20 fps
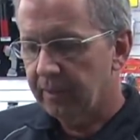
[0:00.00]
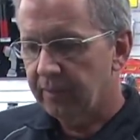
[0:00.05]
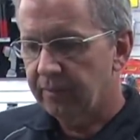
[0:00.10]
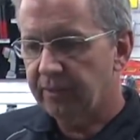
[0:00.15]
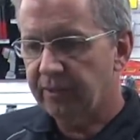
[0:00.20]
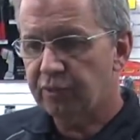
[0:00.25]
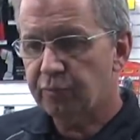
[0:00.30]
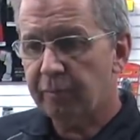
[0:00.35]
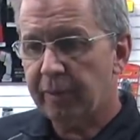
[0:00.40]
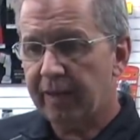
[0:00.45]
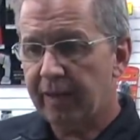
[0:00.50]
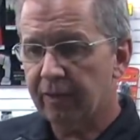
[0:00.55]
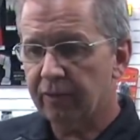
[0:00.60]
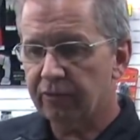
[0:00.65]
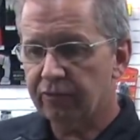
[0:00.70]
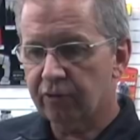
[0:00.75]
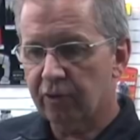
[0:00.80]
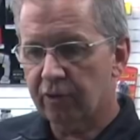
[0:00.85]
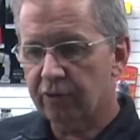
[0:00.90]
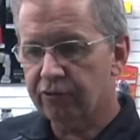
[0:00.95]
These
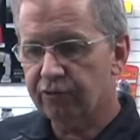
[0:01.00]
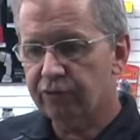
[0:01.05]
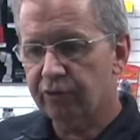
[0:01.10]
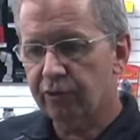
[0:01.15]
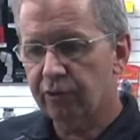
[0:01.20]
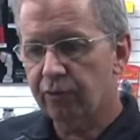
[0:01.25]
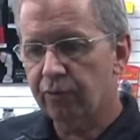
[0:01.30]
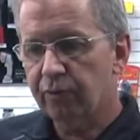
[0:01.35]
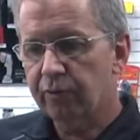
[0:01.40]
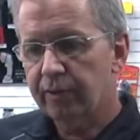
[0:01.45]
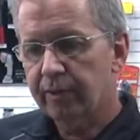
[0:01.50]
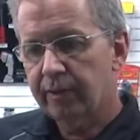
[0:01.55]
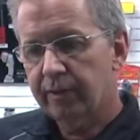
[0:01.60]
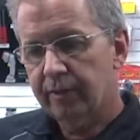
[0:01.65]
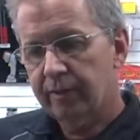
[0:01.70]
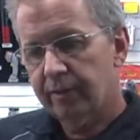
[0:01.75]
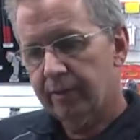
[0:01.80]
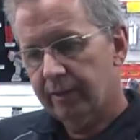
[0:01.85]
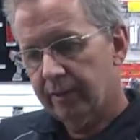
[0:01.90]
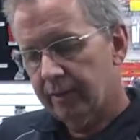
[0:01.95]
panels also,
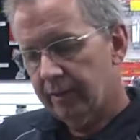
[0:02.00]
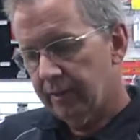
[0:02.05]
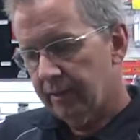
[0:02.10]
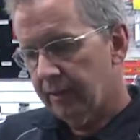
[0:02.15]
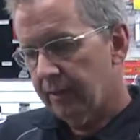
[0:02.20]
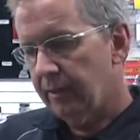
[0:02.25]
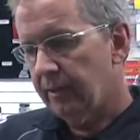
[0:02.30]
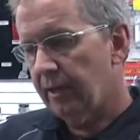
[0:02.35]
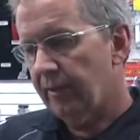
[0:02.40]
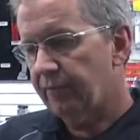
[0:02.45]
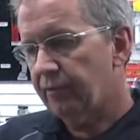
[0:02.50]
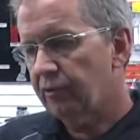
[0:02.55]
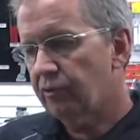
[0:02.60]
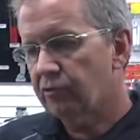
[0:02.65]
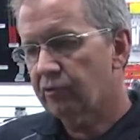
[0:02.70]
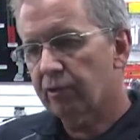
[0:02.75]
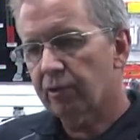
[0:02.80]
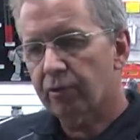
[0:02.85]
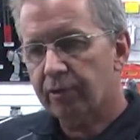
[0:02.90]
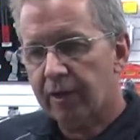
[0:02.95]
you have to
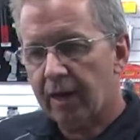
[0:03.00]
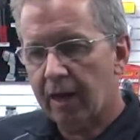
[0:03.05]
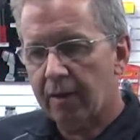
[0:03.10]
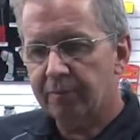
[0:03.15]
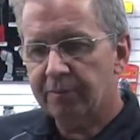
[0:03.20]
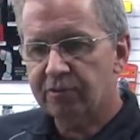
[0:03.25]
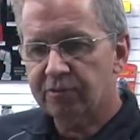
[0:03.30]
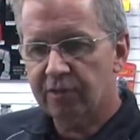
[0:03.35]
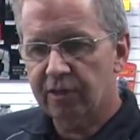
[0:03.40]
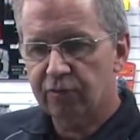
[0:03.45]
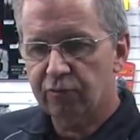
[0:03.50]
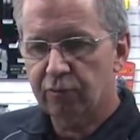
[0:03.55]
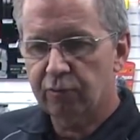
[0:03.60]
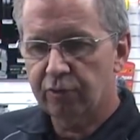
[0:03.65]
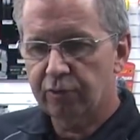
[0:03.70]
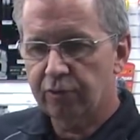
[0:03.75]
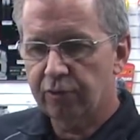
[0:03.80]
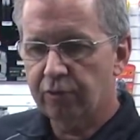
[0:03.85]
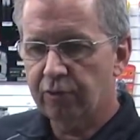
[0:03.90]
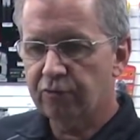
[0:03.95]
use a little common sense when
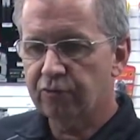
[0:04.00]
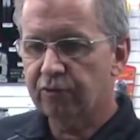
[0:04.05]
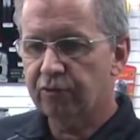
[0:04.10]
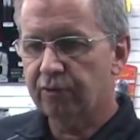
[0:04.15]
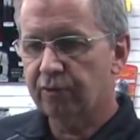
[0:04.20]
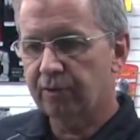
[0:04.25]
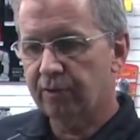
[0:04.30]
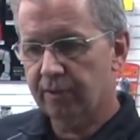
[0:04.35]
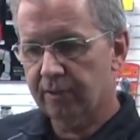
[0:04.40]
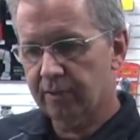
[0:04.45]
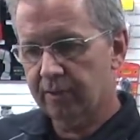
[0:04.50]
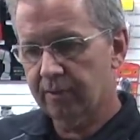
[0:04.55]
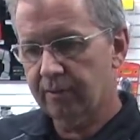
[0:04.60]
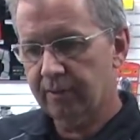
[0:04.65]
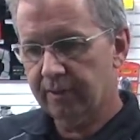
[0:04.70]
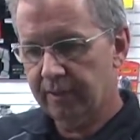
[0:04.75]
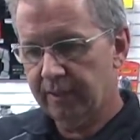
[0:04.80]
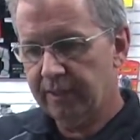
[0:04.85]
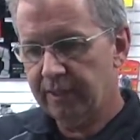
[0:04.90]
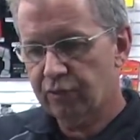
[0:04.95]
you're using
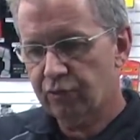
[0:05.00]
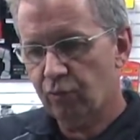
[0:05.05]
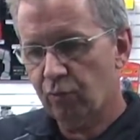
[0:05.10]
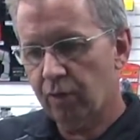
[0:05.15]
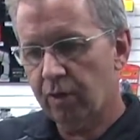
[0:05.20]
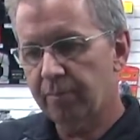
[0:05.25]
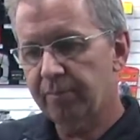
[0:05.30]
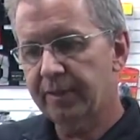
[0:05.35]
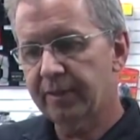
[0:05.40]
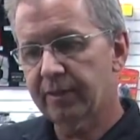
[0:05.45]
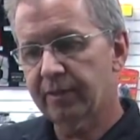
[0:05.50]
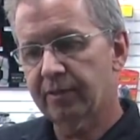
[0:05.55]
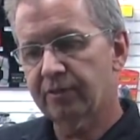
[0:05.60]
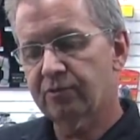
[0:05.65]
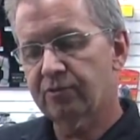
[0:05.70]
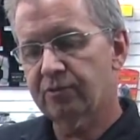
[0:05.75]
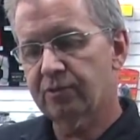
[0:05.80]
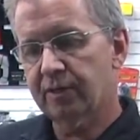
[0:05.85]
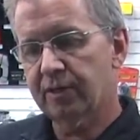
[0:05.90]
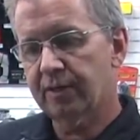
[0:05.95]
each one,
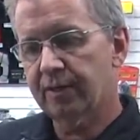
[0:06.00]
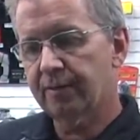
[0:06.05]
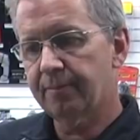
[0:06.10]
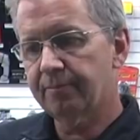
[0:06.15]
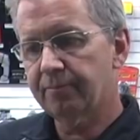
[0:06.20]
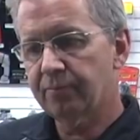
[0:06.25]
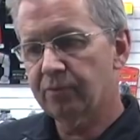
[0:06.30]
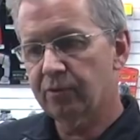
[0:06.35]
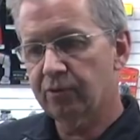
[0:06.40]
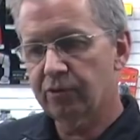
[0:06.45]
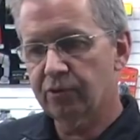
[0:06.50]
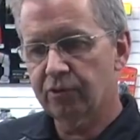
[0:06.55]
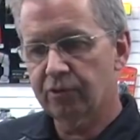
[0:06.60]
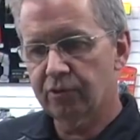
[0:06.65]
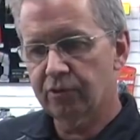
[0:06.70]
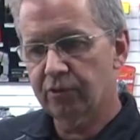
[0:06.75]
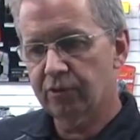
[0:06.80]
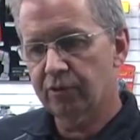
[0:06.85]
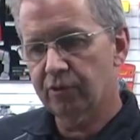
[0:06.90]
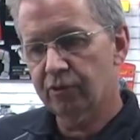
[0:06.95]
because
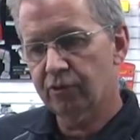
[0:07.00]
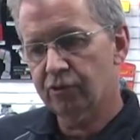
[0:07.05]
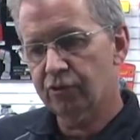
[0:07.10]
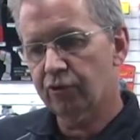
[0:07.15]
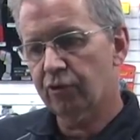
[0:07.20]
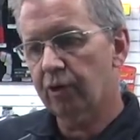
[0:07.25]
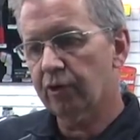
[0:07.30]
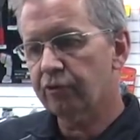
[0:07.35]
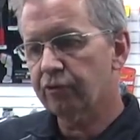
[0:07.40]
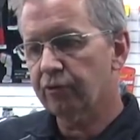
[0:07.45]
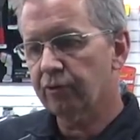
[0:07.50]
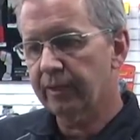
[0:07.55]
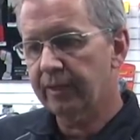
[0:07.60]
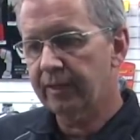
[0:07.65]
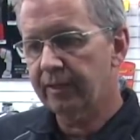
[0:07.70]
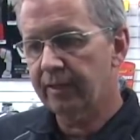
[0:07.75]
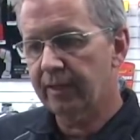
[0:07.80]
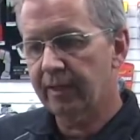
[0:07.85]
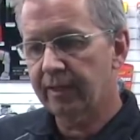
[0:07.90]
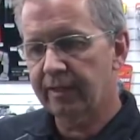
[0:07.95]

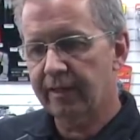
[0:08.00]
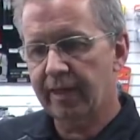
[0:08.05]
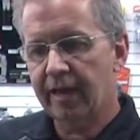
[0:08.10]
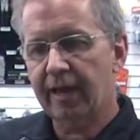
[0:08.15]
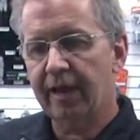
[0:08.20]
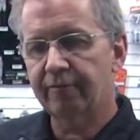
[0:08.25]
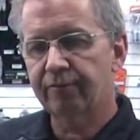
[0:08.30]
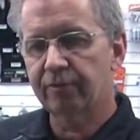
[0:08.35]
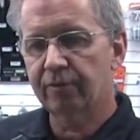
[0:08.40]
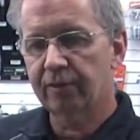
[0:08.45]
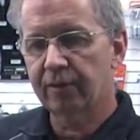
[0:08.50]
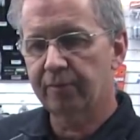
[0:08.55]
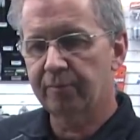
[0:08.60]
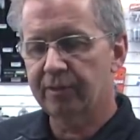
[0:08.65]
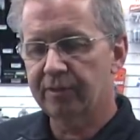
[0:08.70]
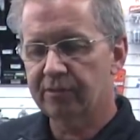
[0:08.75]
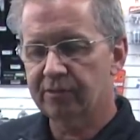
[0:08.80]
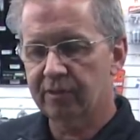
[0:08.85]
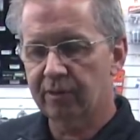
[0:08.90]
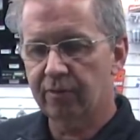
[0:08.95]
structurally, they have their
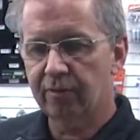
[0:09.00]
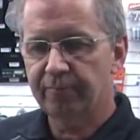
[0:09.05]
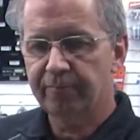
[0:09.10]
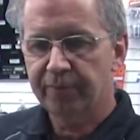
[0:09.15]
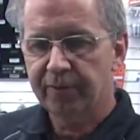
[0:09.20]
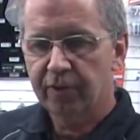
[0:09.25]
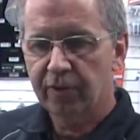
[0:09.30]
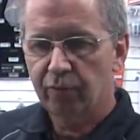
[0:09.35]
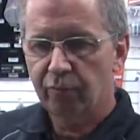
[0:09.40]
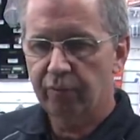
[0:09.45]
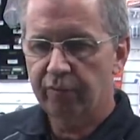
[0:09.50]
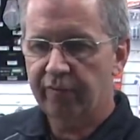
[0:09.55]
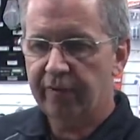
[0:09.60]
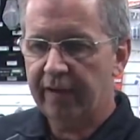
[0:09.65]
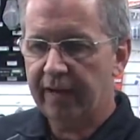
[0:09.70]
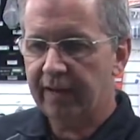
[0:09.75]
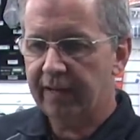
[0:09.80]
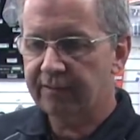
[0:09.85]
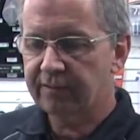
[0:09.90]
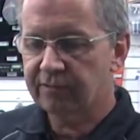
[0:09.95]
limits. We've
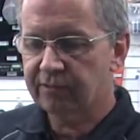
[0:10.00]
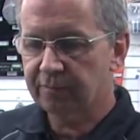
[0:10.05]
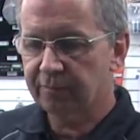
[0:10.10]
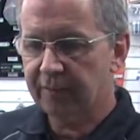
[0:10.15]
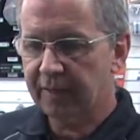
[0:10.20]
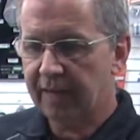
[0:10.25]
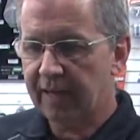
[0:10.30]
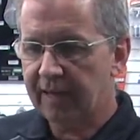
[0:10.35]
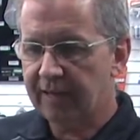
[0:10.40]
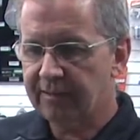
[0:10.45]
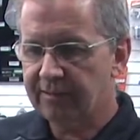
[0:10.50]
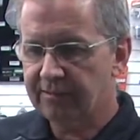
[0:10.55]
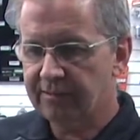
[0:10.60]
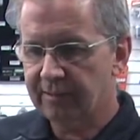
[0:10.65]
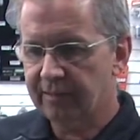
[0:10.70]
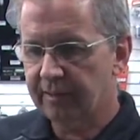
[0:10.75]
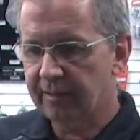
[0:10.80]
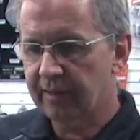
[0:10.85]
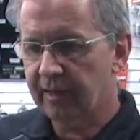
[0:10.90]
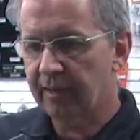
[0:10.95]
had some guys
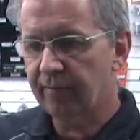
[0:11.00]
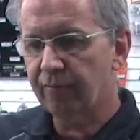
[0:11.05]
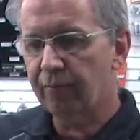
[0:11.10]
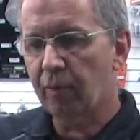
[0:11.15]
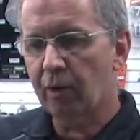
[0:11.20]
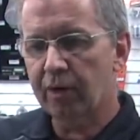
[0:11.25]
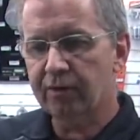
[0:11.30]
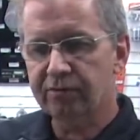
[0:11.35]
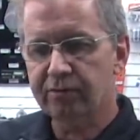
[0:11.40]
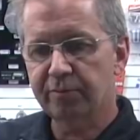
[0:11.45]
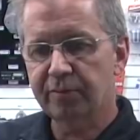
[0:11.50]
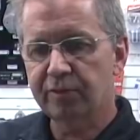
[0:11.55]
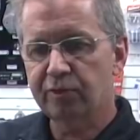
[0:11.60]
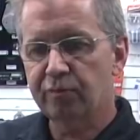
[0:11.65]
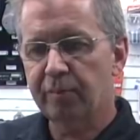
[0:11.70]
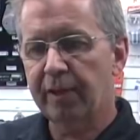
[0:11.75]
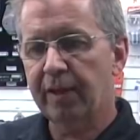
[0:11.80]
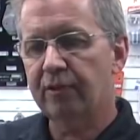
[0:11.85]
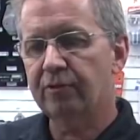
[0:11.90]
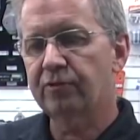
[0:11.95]
that have bought some of these
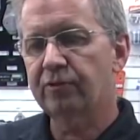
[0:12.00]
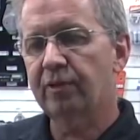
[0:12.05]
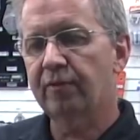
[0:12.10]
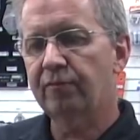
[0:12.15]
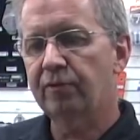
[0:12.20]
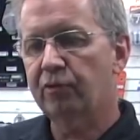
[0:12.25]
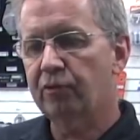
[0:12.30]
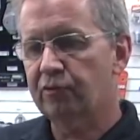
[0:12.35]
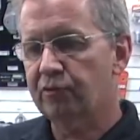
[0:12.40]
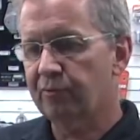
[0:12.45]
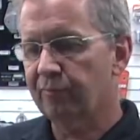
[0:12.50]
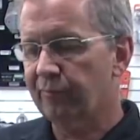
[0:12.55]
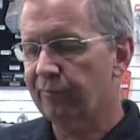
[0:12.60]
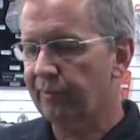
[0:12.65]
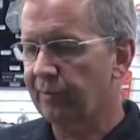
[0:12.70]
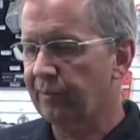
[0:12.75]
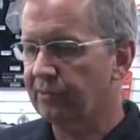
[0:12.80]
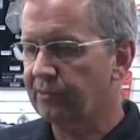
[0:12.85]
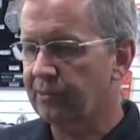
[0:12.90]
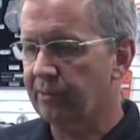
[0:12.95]
panels and they've used them
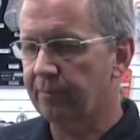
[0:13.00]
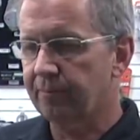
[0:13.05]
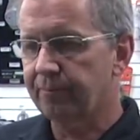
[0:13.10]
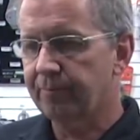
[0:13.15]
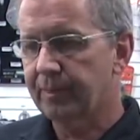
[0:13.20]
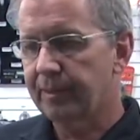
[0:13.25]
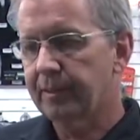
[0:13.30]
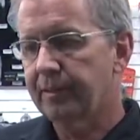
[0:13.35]
for some